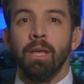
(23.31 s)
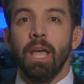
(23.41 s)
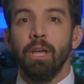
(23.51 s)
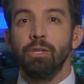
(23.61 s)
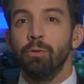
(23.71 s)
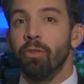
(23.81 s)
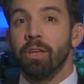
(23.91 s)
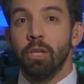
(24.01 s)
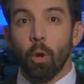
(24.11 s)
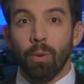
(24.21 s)
Issues
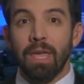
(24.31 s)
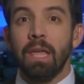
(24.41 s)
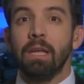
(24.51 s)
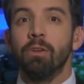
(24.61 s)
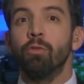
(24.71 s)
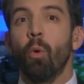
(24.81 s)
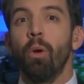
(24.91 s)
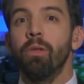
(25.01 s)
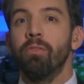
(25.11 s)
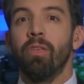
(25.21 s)
like no heat,
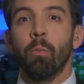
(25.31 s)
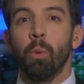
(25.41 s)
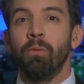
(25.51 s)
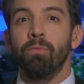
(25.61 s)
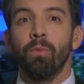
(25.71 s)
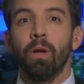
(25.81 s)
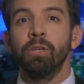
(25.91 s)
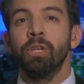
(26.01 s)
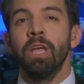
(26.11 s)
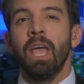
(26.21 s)
toilets that wouldn't flush,